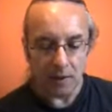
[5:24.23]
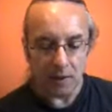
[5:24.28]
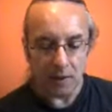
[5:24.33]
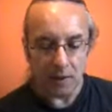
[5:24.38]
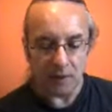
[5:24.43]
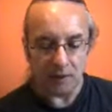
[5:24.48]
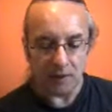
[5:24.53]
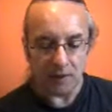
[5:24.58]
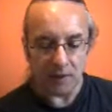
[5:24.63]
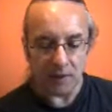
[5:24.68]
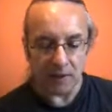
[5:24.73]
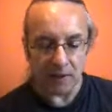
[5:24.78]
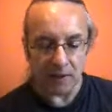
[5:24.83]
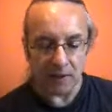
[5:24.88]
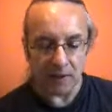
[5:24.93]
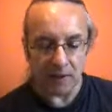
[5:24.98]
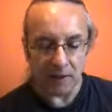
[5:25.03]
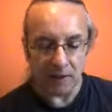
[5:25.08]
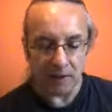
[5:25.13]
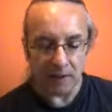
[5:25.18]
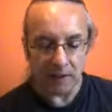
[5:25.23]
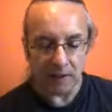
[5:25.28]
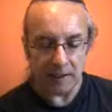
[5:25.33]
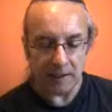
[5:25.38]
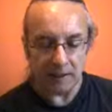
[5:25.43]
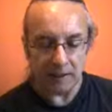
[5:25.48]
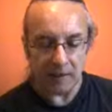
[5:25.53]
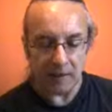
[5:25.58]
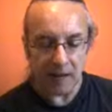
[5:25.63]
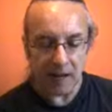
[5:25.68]
Even as clay
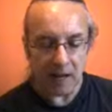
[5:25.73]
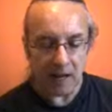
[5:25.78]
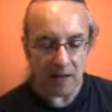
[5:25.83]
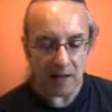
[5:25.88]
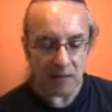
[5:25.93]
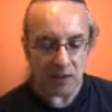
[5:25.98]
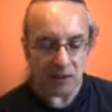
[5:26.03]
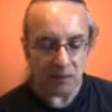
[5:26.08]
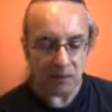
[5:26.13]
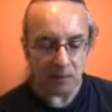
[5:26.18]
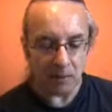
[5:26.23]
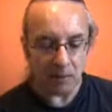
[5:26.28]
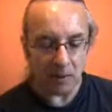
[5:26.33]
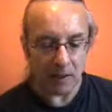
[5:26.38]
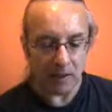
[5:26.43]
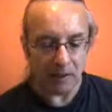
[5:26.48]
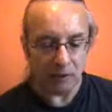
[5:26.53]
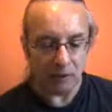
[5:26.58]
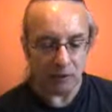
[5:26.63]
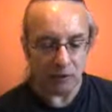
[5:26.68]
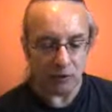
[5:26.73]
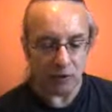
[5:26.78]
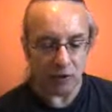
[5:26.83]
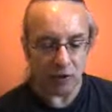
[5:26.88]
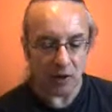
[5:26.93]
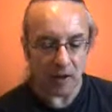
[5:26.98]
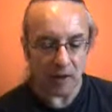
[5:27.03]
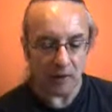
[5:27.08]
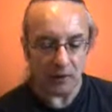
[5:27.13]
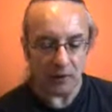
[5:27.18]
in the hands of a playful
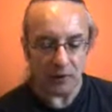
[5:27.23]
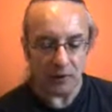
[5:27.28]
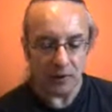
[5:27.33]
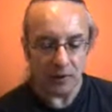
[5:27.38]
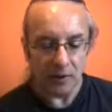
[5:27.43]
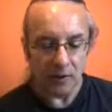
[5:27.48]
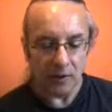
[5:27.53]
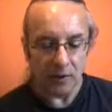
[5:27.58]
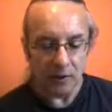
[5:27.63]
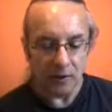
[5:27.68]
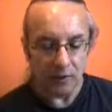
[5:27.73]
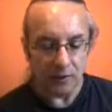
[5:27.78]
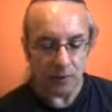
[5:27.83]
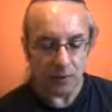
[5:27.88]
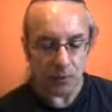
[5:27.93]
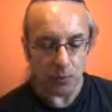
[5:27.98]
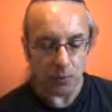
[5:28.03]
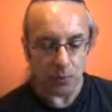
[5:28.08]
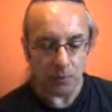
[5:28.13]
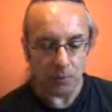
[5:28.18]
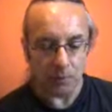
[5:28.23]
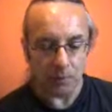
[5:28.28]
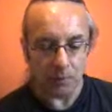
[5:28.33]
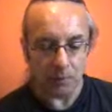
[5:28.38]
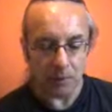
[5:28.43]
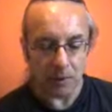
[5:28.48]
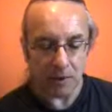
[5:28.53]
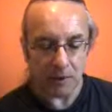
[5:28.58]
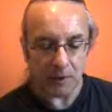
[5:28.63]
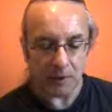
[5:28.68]
child, this world
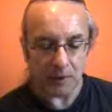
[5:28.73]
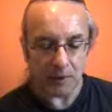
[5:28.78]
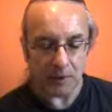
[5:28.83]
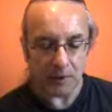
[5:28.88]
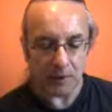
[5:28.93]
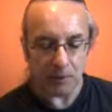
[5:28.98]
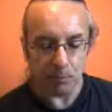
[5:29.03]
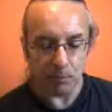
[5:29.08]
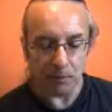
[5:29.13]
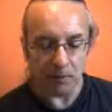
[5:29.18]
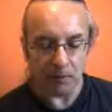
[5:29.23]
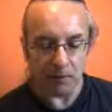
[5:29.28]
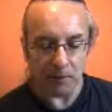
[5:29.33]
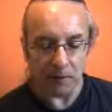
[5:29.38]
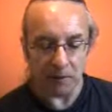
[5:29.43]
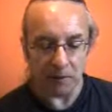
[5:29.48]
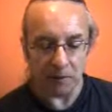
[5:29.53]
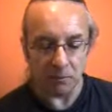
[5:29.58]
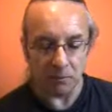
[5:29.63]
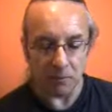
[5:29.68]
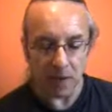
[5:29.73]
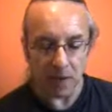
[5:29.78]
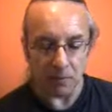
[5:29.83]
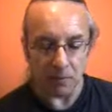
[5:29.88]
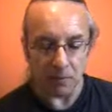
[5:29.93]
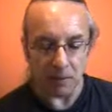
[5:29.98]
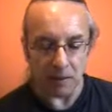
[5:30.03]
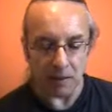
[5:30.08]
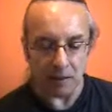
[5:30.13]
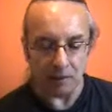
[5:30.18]
appearance is pervaded by
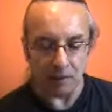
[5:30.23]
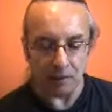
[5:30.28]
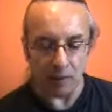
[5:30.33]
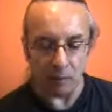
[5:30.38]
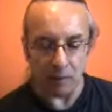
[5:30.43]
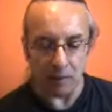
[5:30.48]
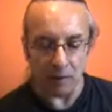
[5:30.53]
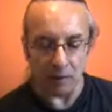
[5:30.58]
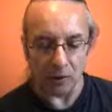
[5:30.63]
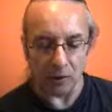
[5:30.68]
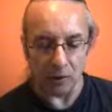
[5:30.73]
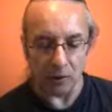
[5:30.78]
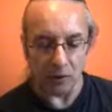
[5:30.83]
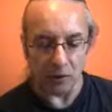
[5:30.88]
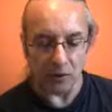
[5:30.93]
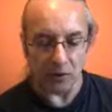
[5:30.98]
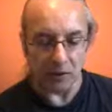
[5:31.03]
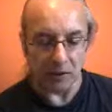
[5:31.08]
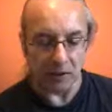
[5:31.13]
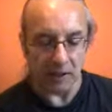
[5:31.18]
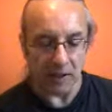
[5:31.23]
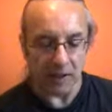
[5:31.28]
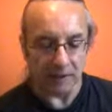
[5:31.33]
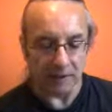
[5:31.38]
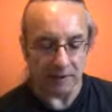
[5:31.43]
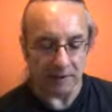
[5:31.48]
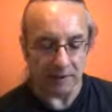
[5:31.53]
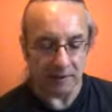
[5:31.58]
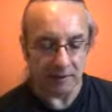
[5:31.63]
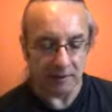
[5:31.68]
me for my own
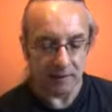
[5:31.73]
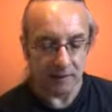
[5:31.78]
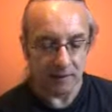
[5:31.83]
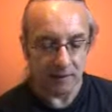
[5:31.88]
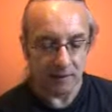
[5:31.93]
delight.